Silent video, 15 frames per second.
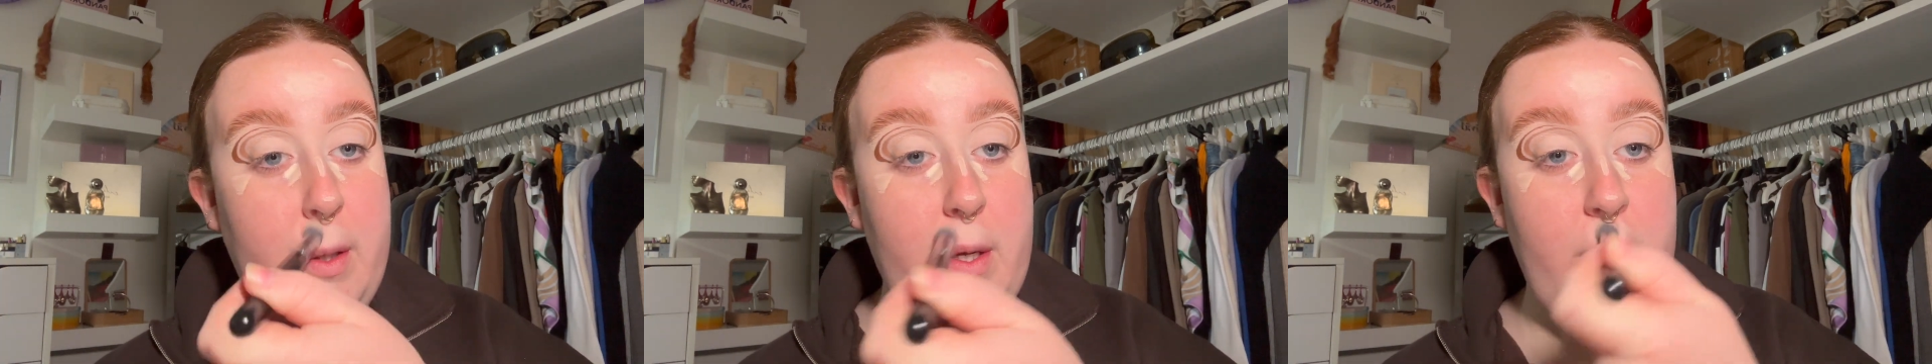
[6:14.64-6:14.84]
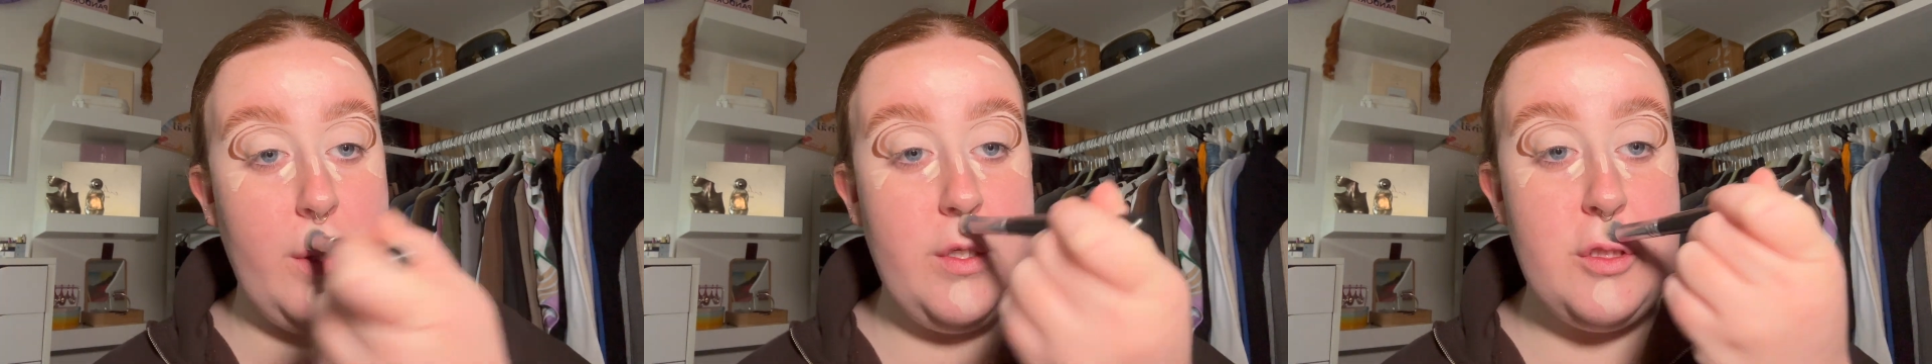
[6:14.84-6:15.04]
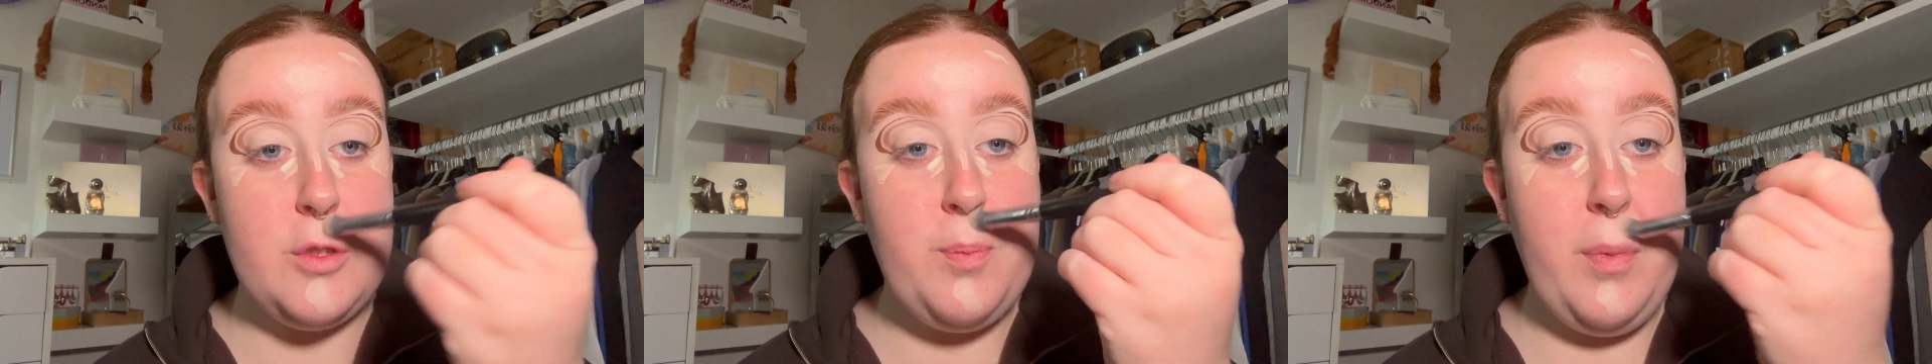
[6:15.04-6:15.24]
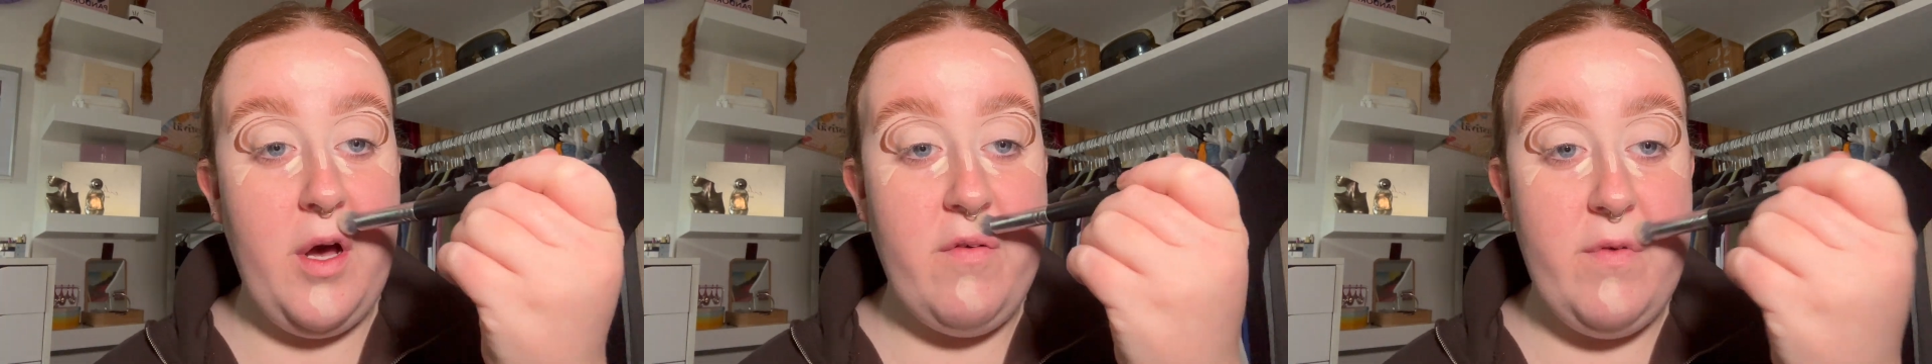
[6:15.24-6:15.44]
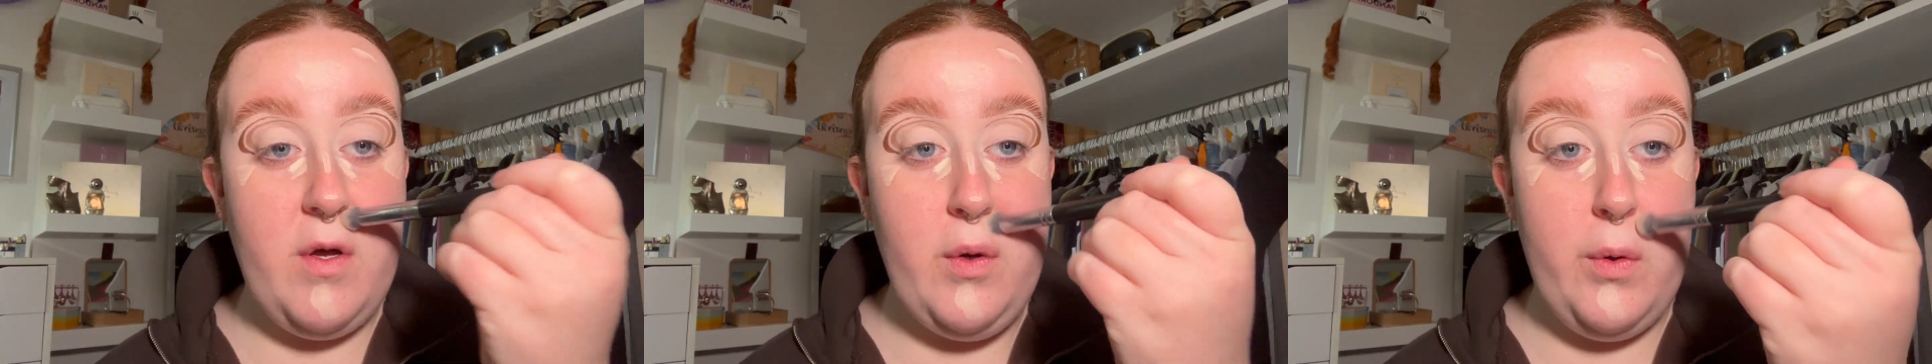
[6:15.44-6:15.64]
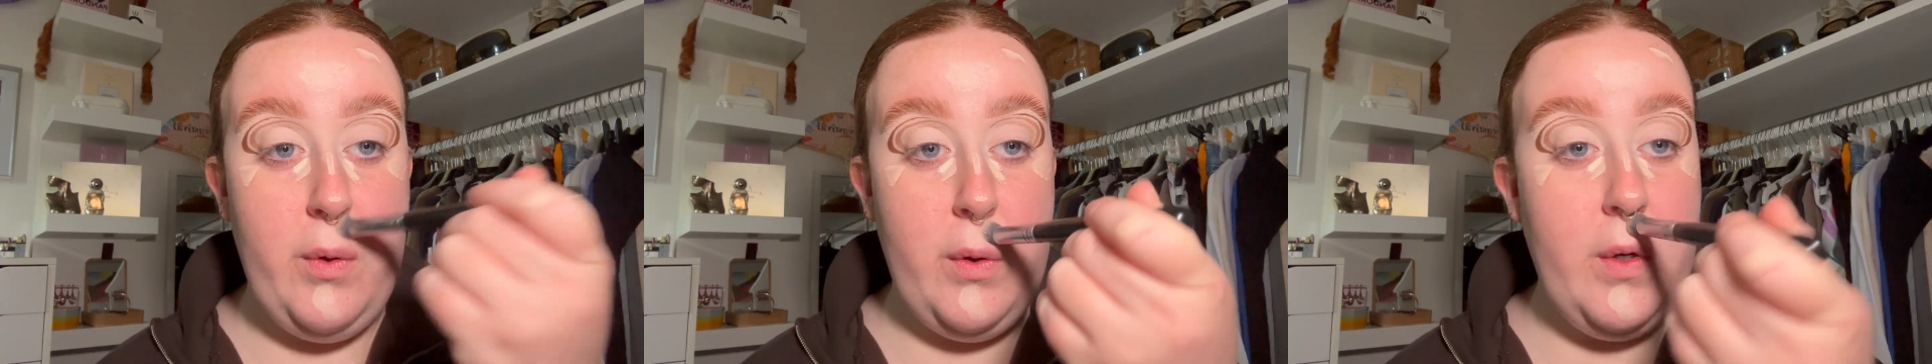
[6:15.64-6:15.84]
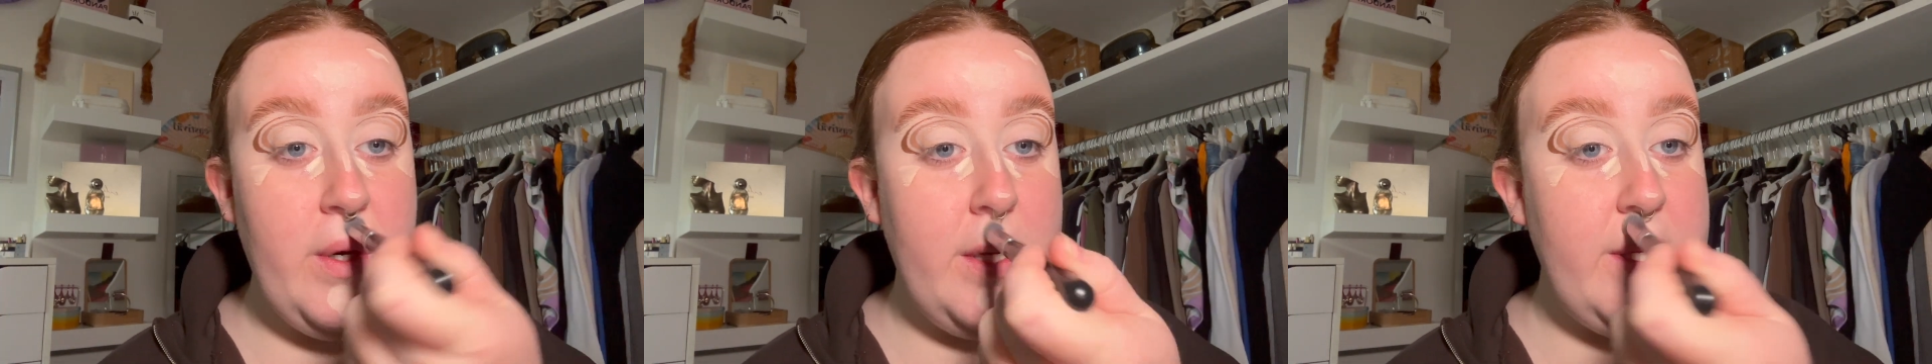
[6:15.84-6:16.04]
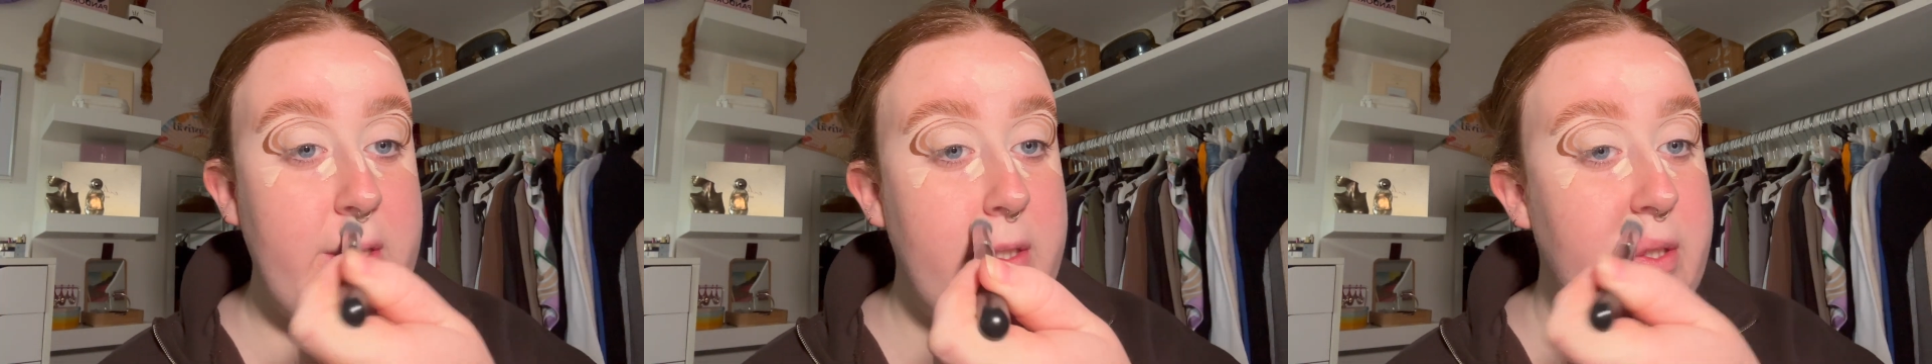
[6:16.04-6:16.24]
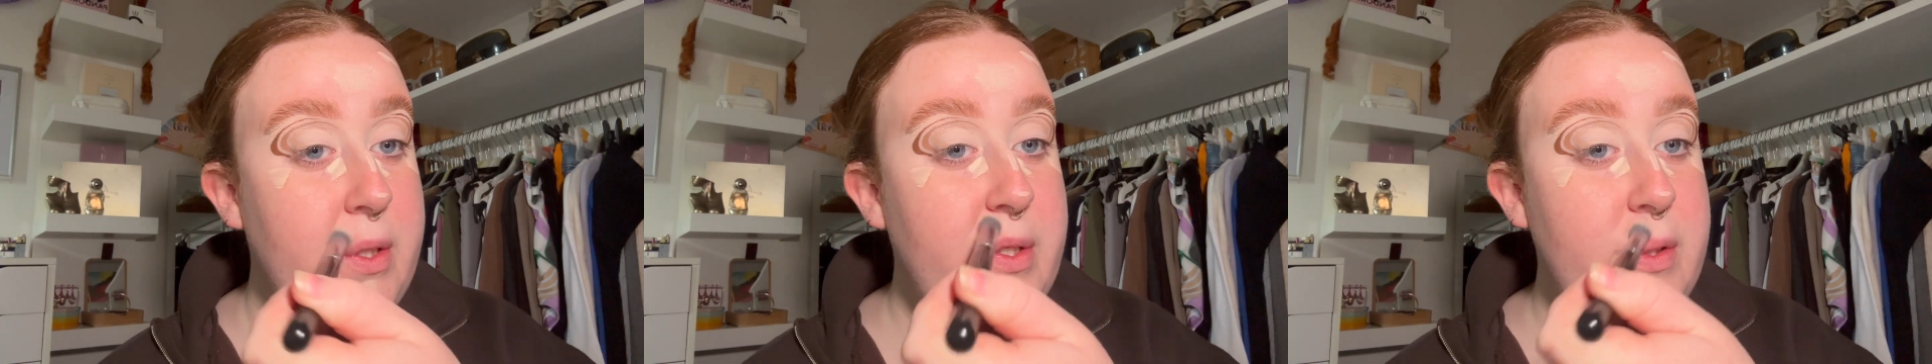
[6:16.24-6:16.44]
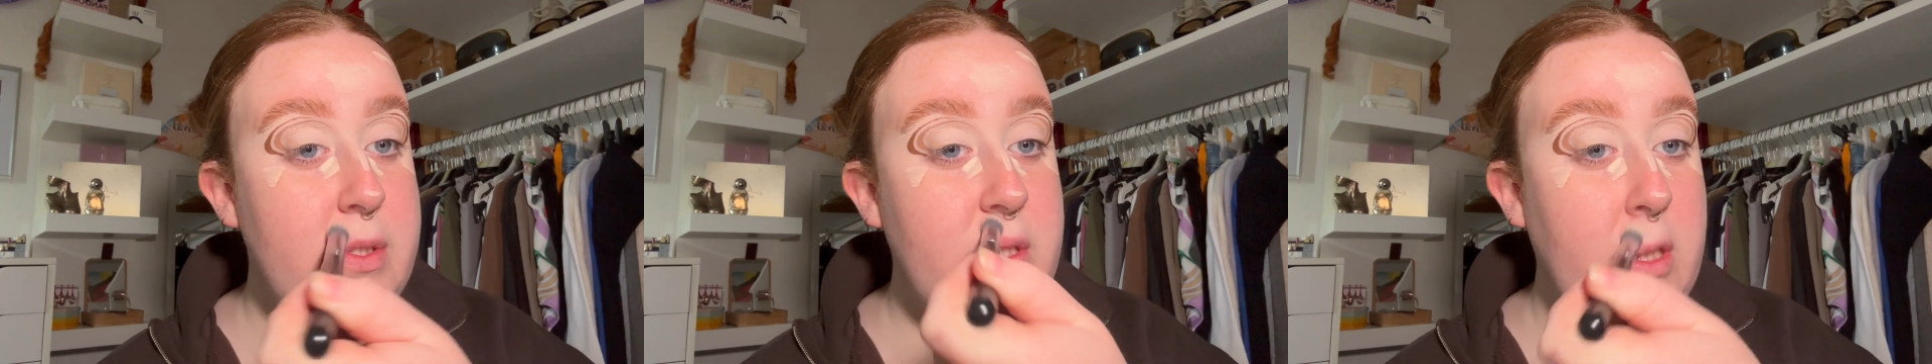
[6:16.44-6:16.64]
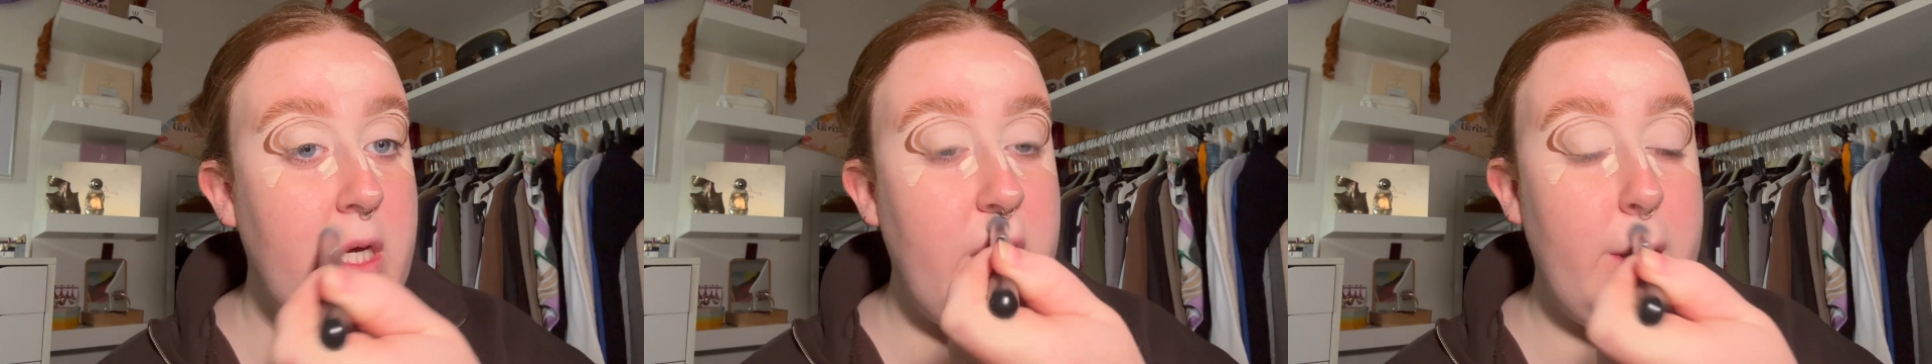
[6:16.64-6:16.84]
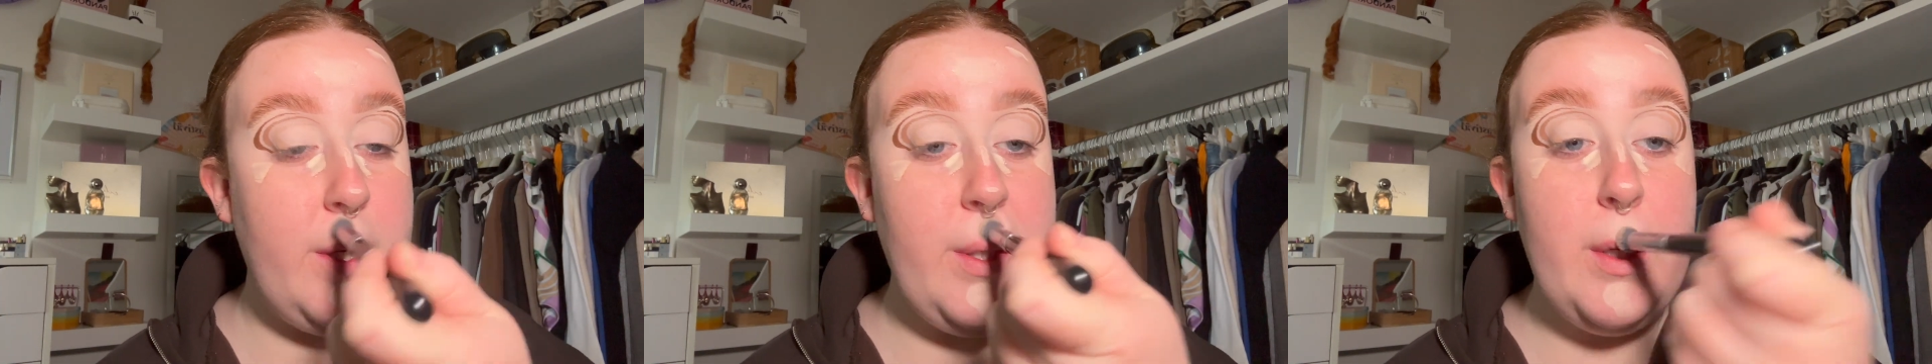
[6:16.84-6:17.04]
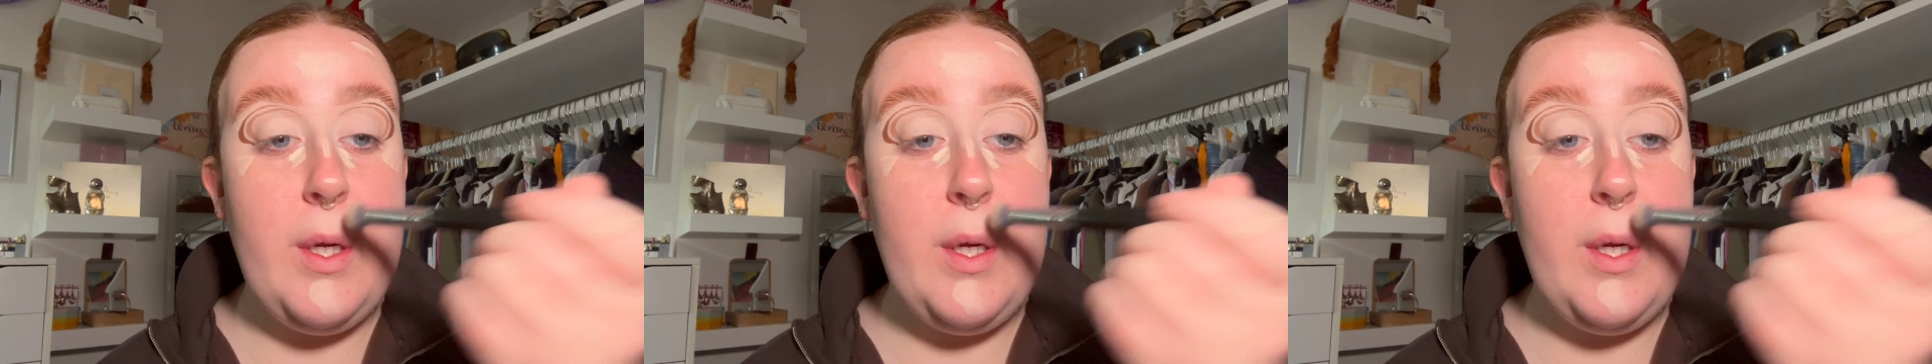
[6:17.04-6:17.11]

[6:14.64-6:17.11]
And I just buff it all into the skin.